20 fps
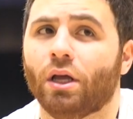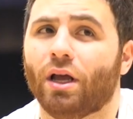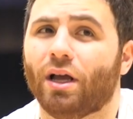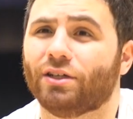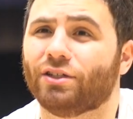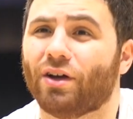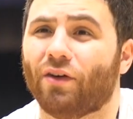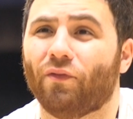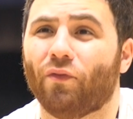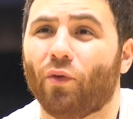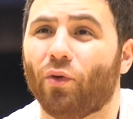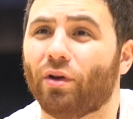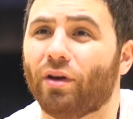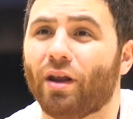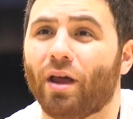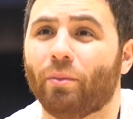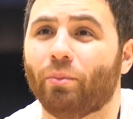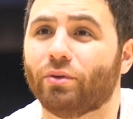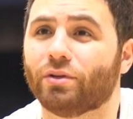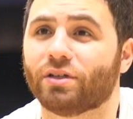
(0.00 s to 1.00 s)
I shot
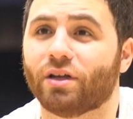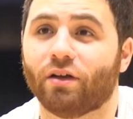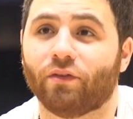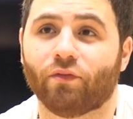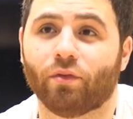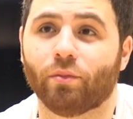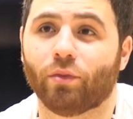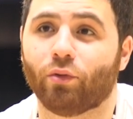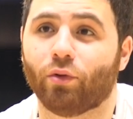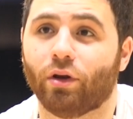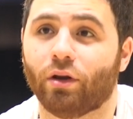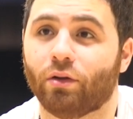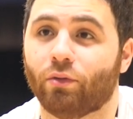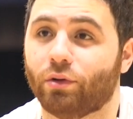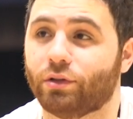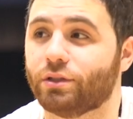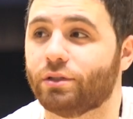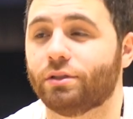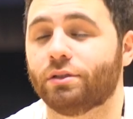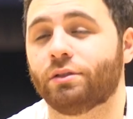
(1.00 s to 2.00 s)
49% from three,
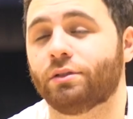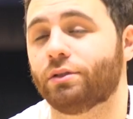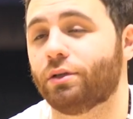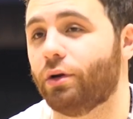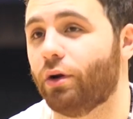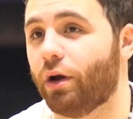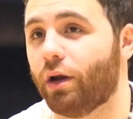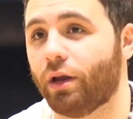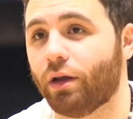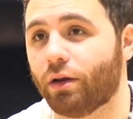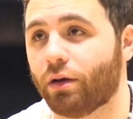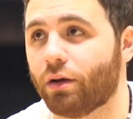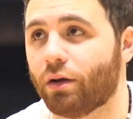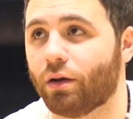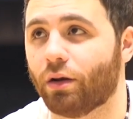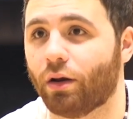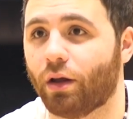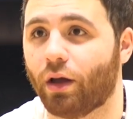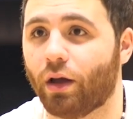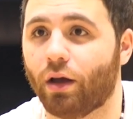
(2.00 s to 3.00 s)
which is great.
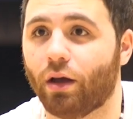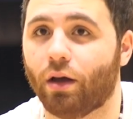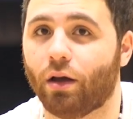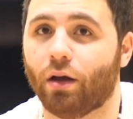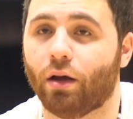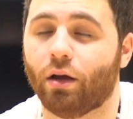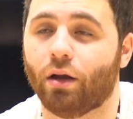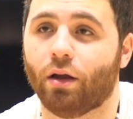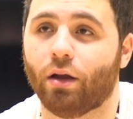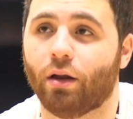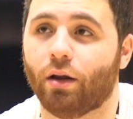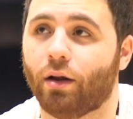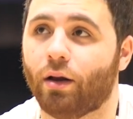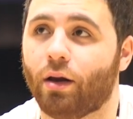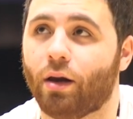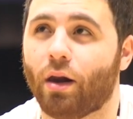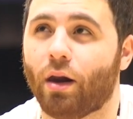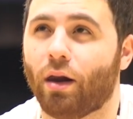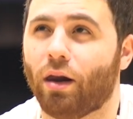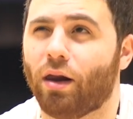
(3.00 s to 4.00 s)
I
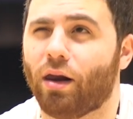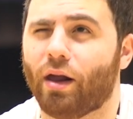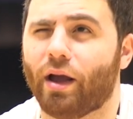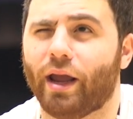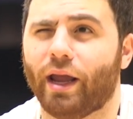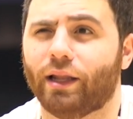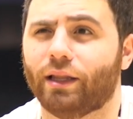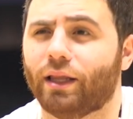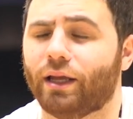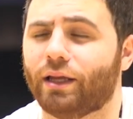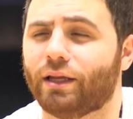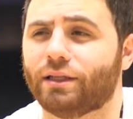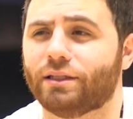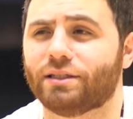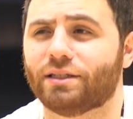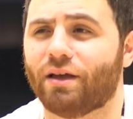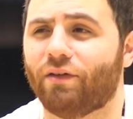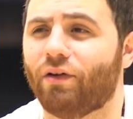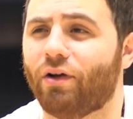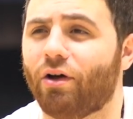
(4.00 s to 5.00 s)
had like
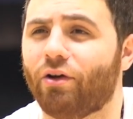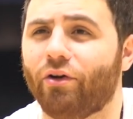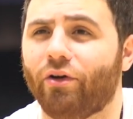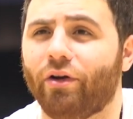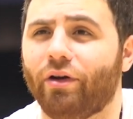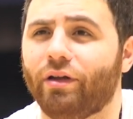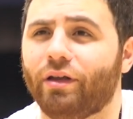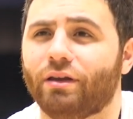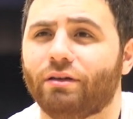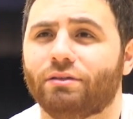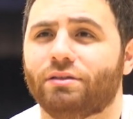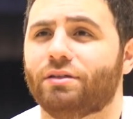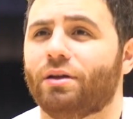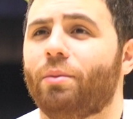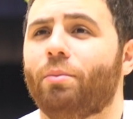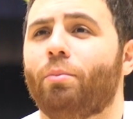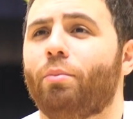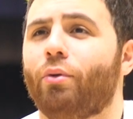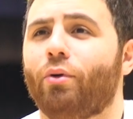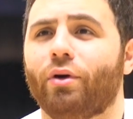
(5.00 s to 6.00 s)
700 and
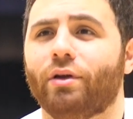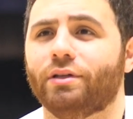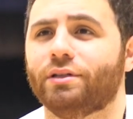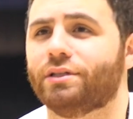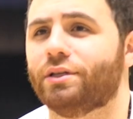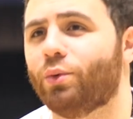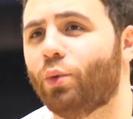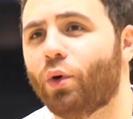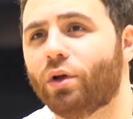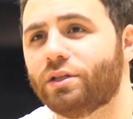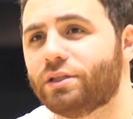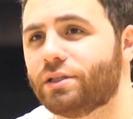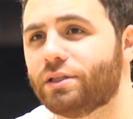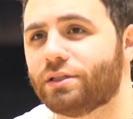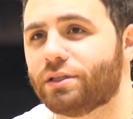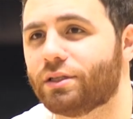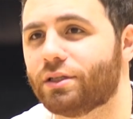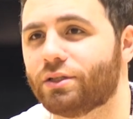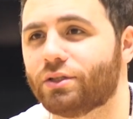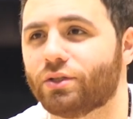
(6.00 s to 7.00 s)
something points in one
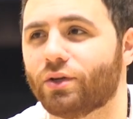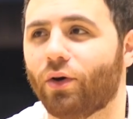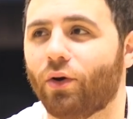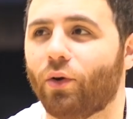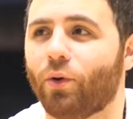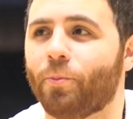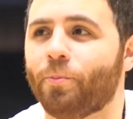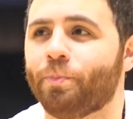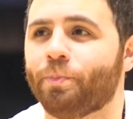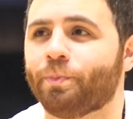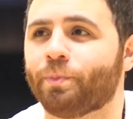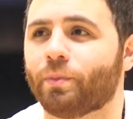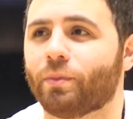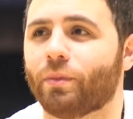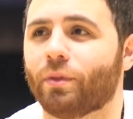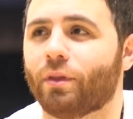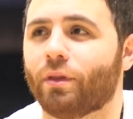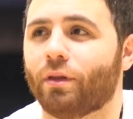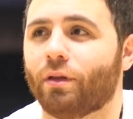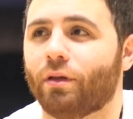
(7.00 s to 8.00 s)
season. So,
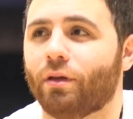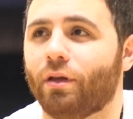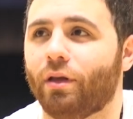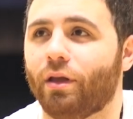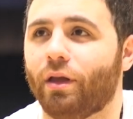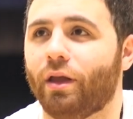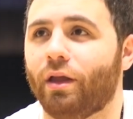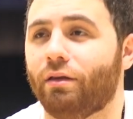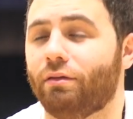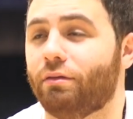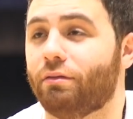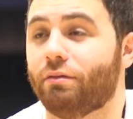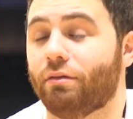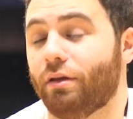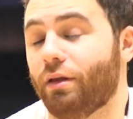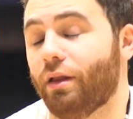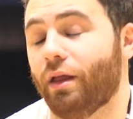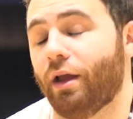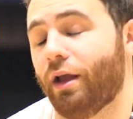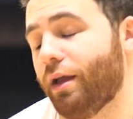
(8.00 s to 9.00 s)
and
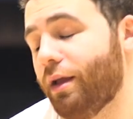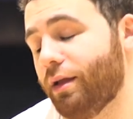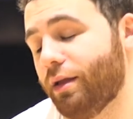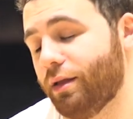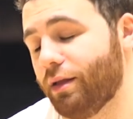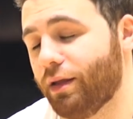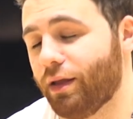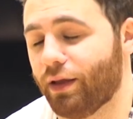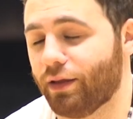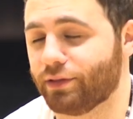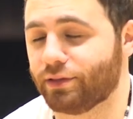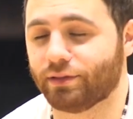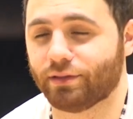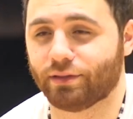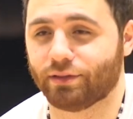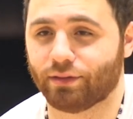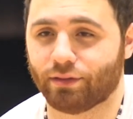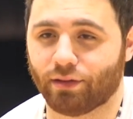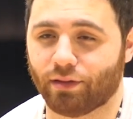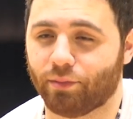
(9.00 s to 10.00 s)
like
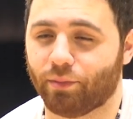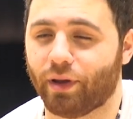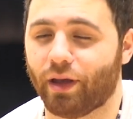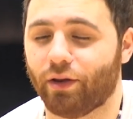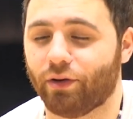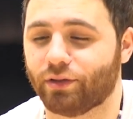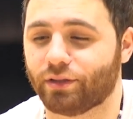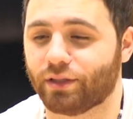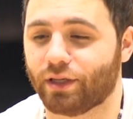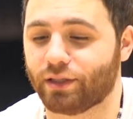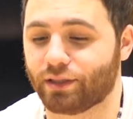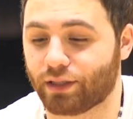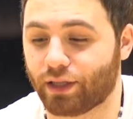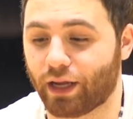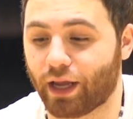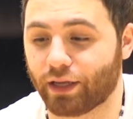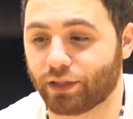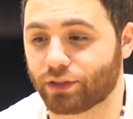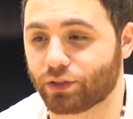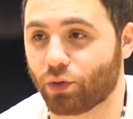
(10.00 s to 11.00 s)
as the banner says, like
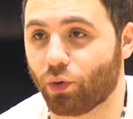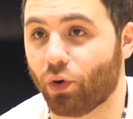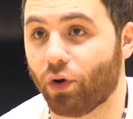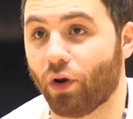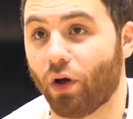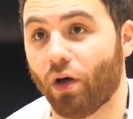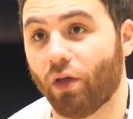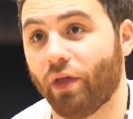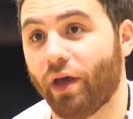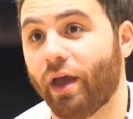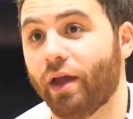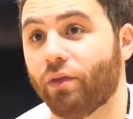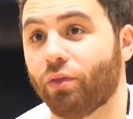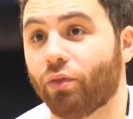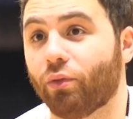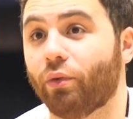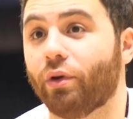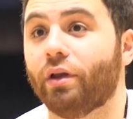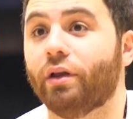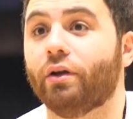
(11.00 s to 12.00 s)
I scored all that in
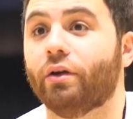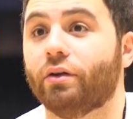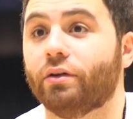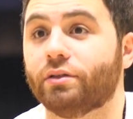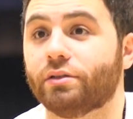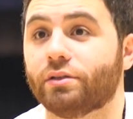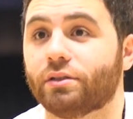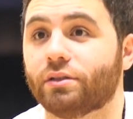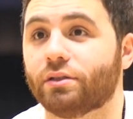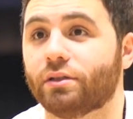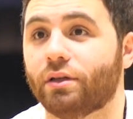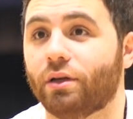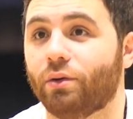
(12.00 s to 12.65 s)
3 years.